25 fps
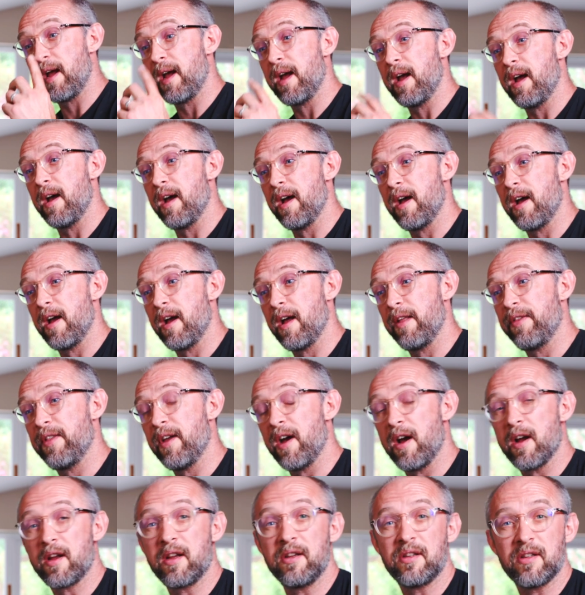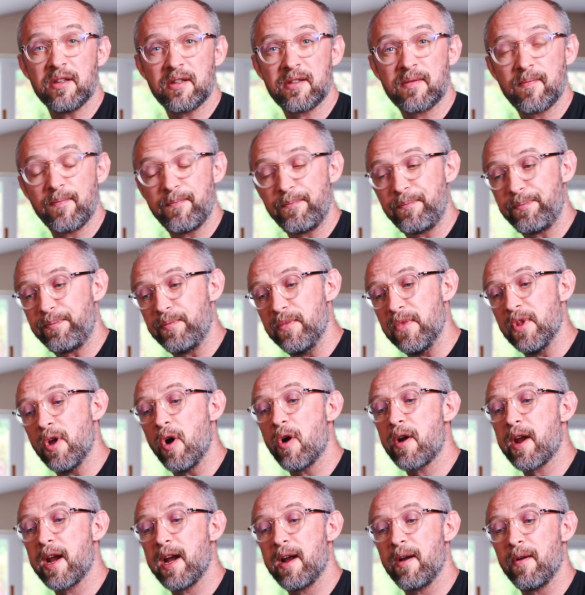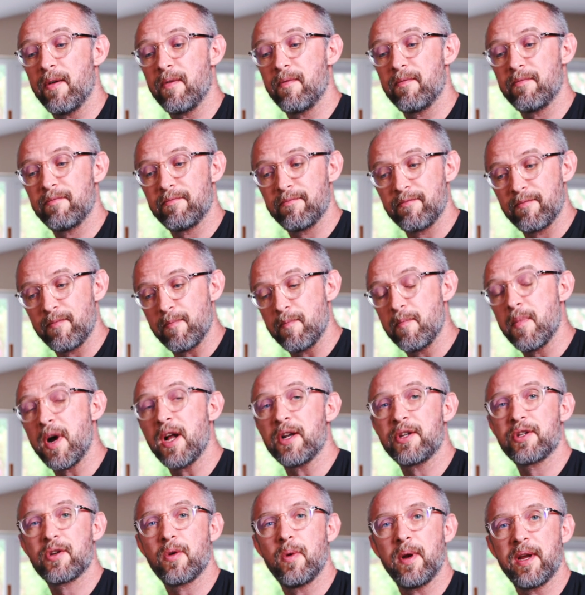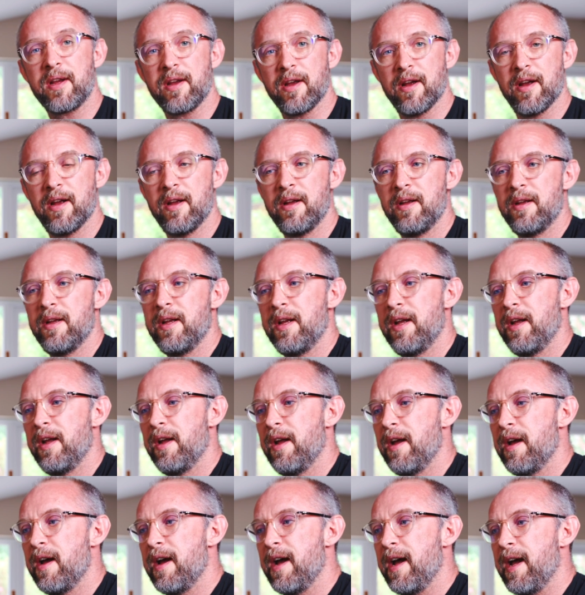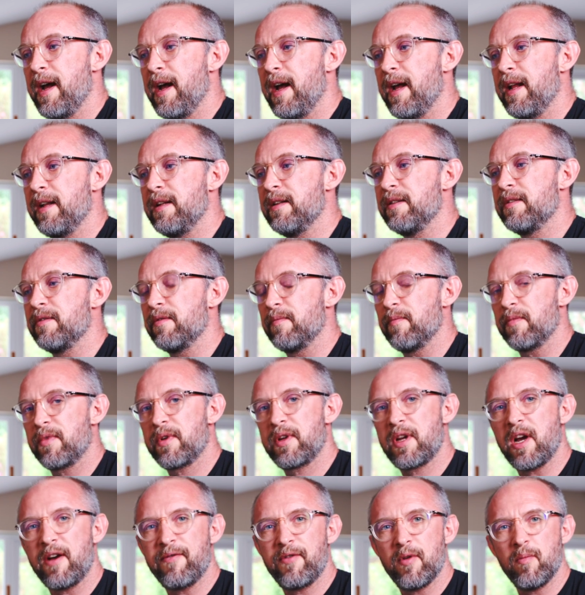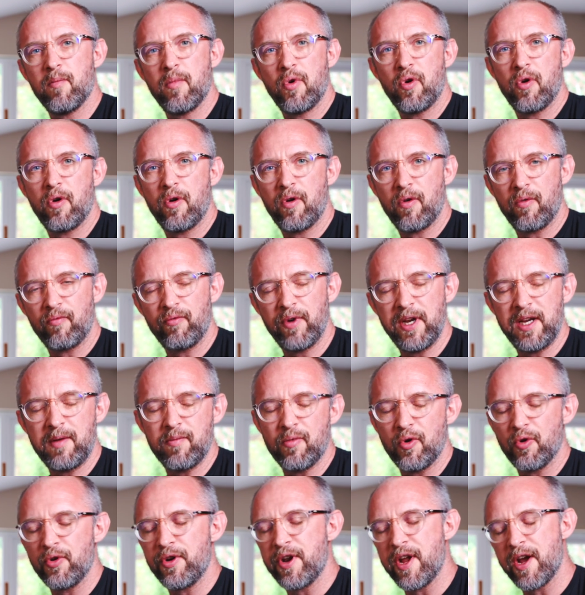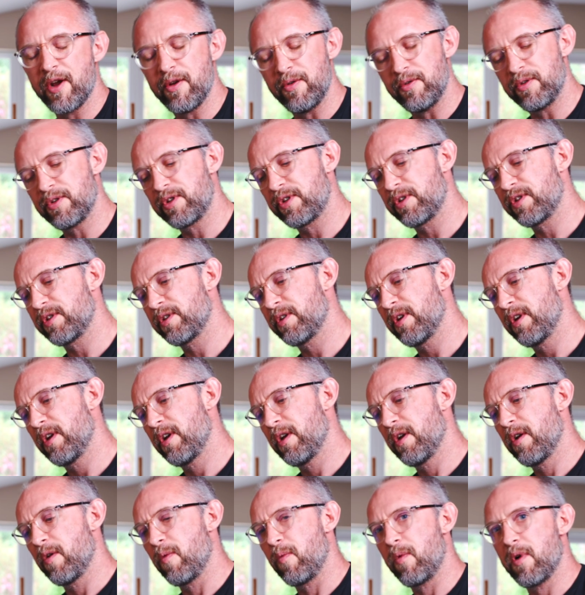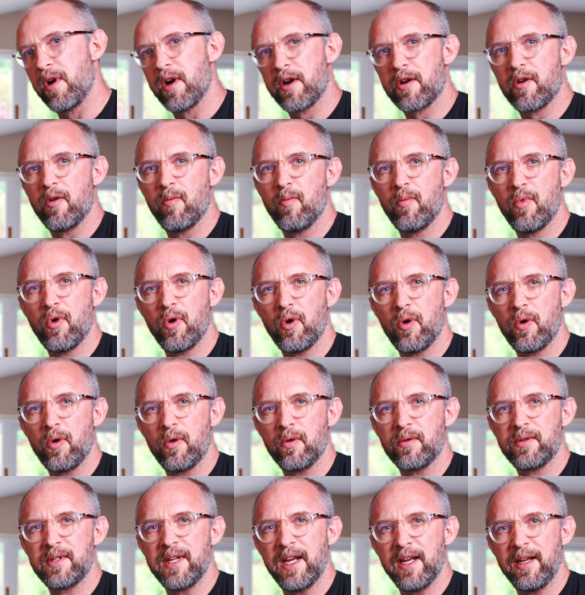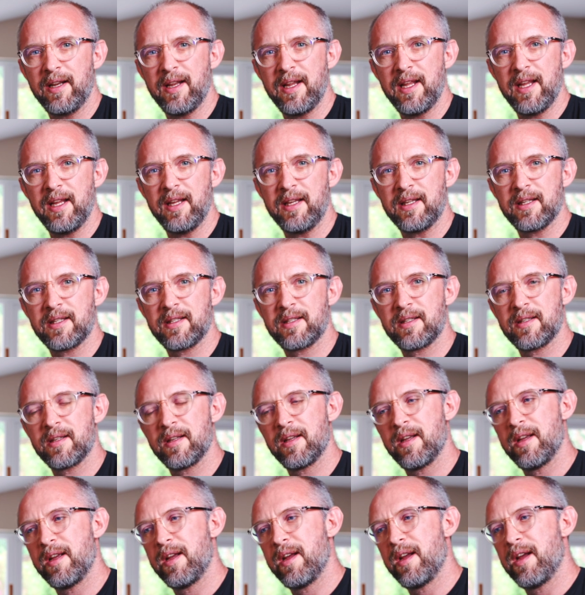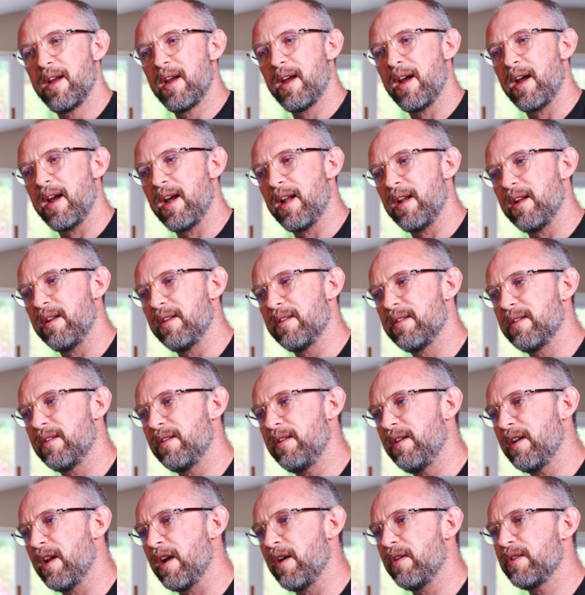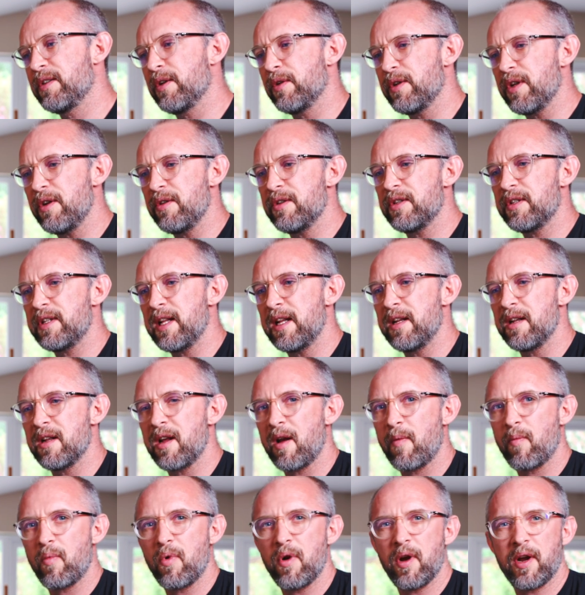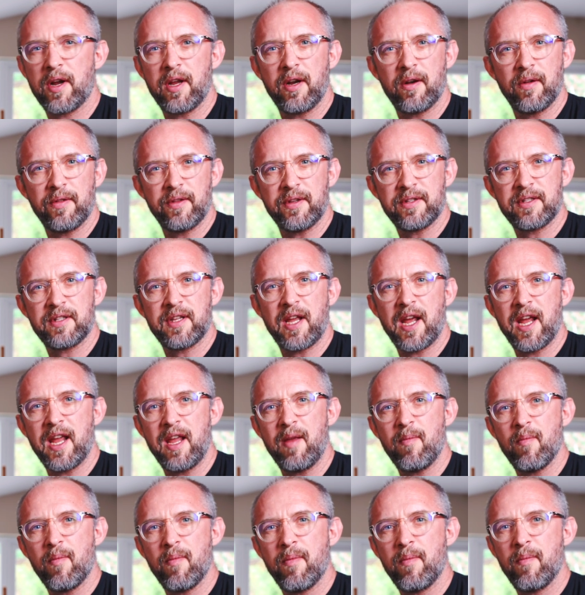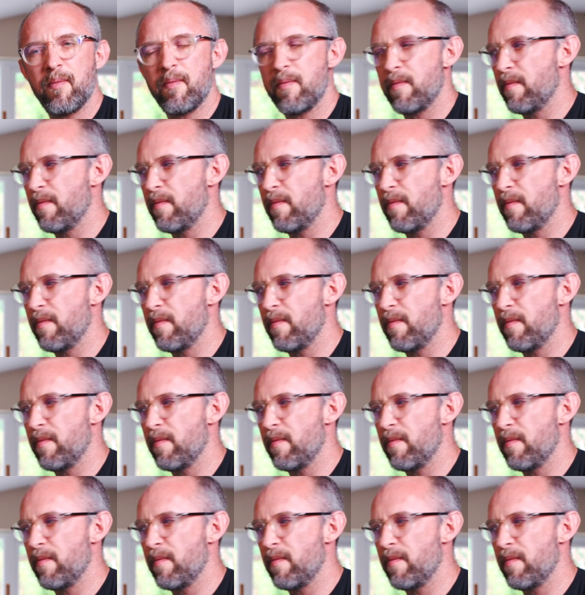that I can just knock out much quicker and cover more, read more notes, work on more techniques, and so I don't just end up working on the same